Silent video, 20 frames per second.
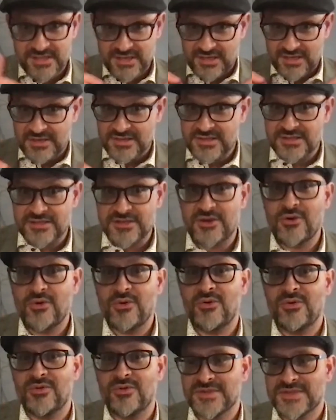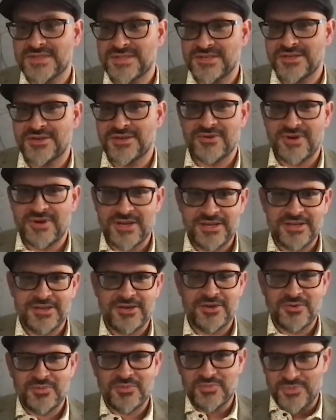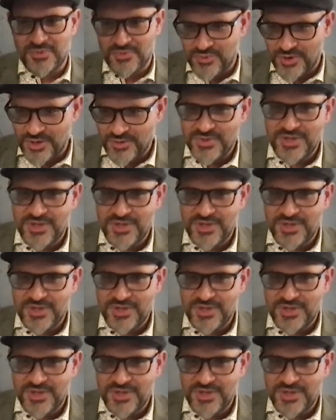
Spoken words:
That is the goal, is to create, bring